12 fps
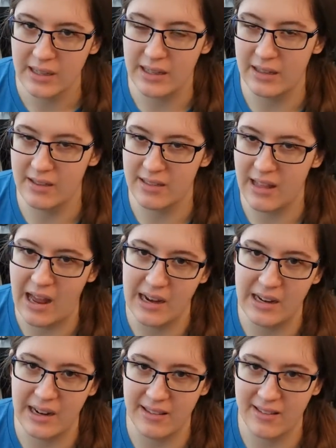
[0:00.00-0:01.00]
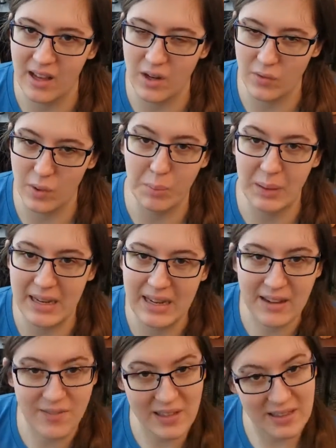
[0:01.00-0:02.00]
it's not a nice cover, but
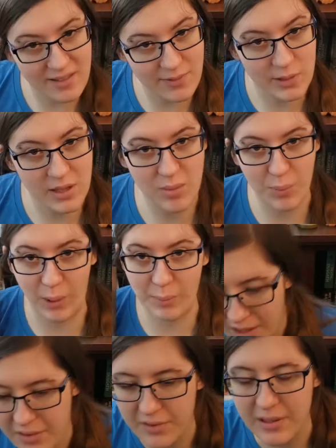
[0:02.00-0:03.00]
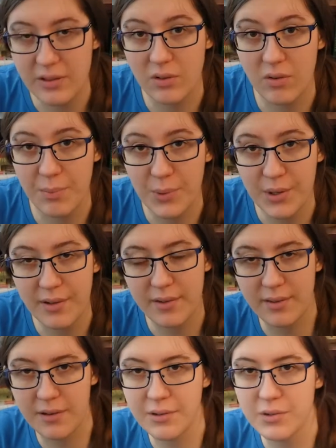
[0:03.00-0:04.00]
it fits for this prompt. Other than those books,
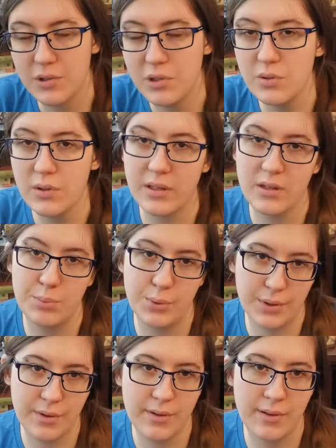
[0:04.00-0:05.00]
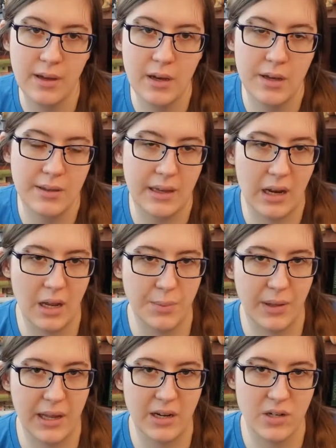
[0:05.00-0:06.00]
there's two other books that I
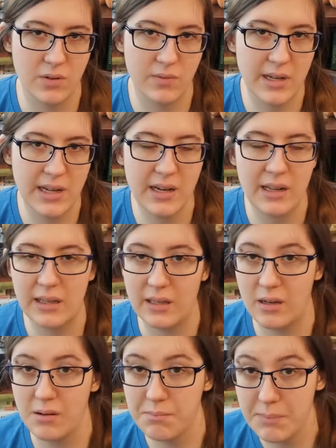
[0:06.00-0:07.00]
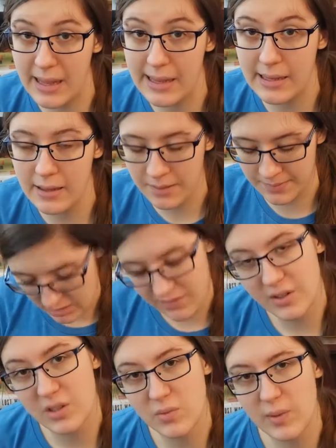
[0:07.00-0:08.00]
plan to read in May. The
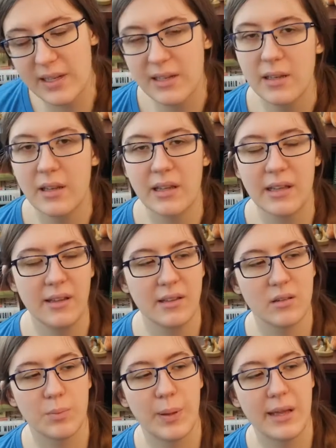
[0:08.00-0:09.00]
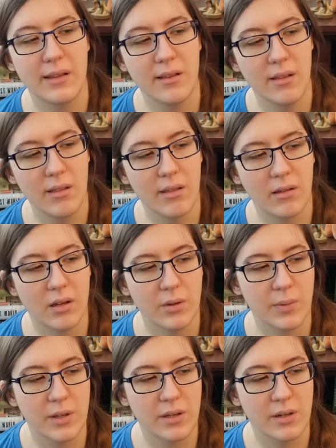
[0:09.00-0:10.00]
first one, it depends on
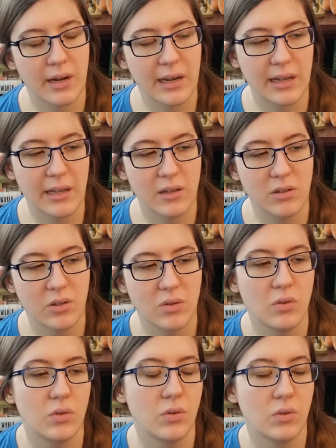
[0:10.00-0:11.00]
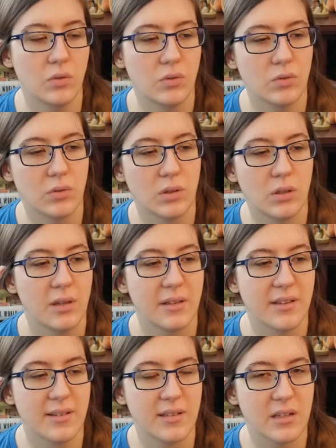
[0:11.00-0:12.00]
whether I get to
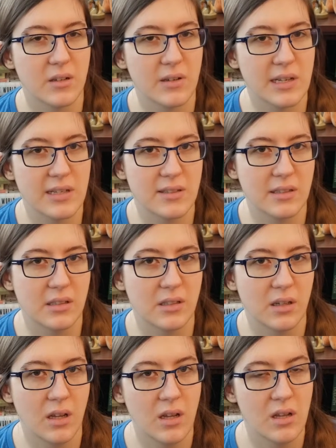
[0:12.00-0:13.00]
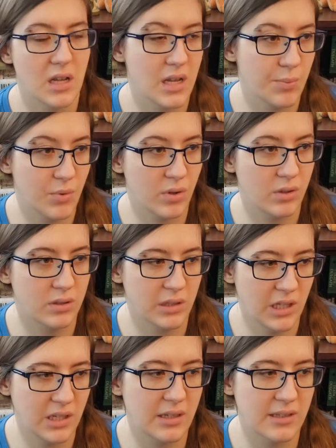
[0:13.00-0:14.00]
the series in April or
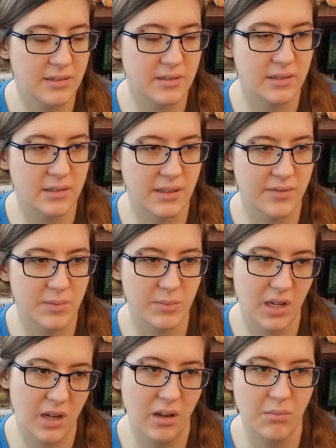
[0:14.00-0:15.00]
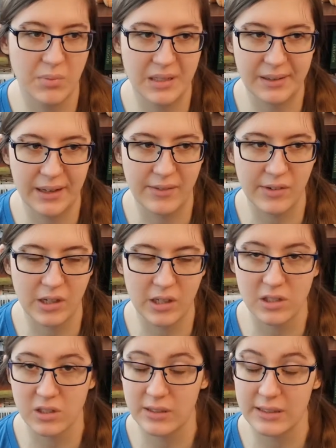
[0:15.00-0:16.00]
not. I still have some time, but I haven't
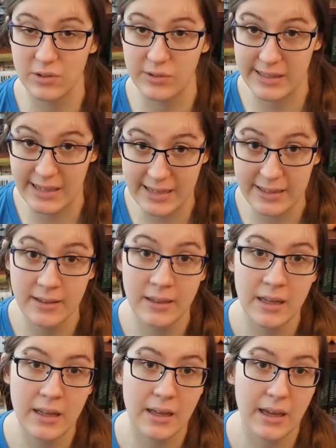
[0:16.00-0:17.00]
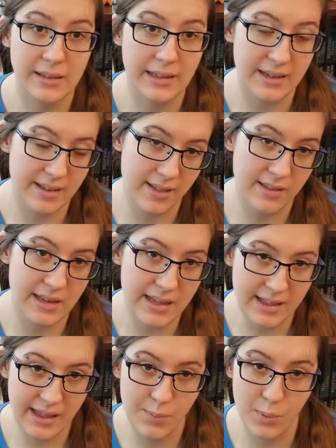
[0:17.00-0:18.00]
gotten to it yet. And that is
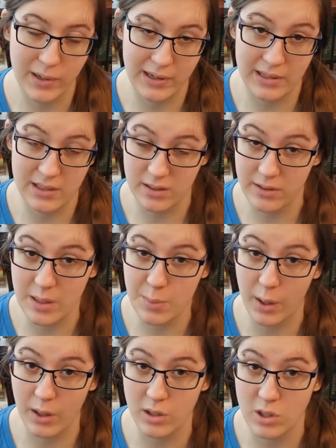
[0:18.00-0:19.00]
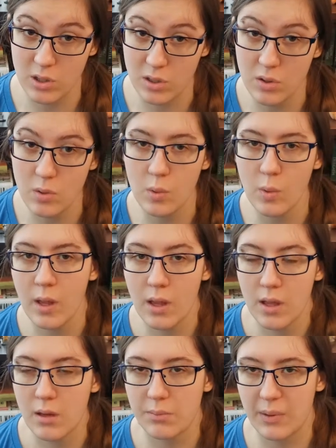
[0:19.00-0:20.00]
Nisei Monogatari Part 2
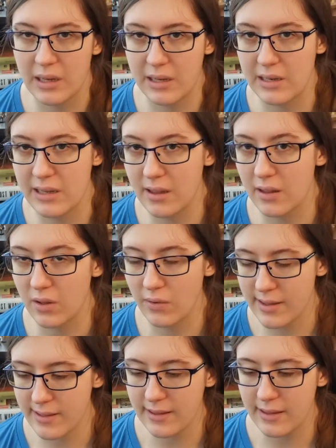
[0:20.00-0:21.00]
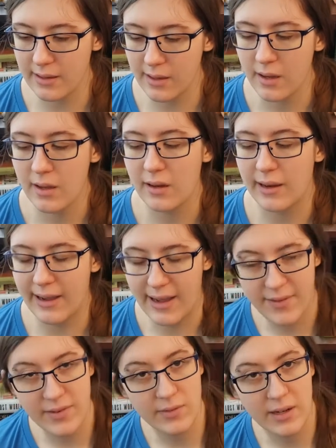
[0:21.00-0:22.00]
by Nisei Oisin. I
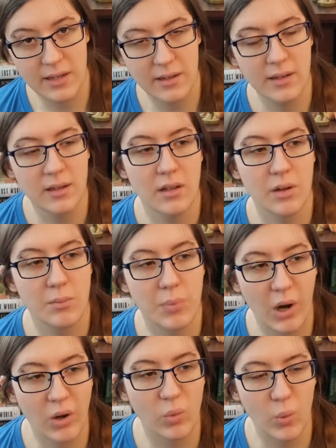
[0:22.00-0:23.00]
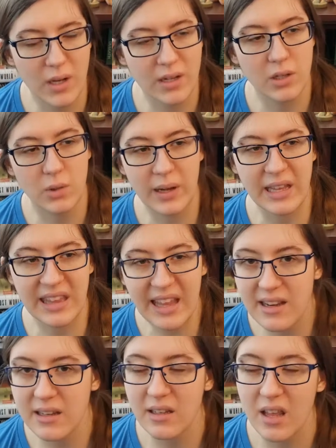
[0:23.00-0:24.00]
haven't read Part 1 quite
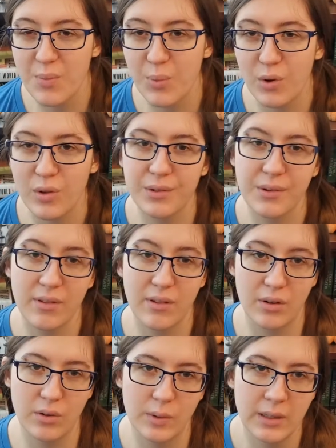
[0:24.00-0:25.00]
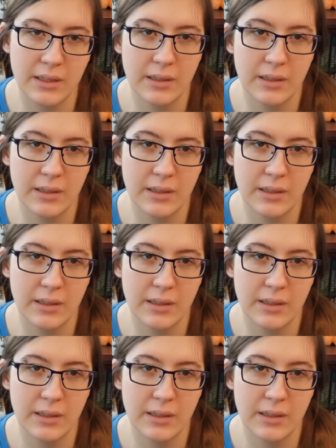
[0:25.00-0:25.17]
yet in April, so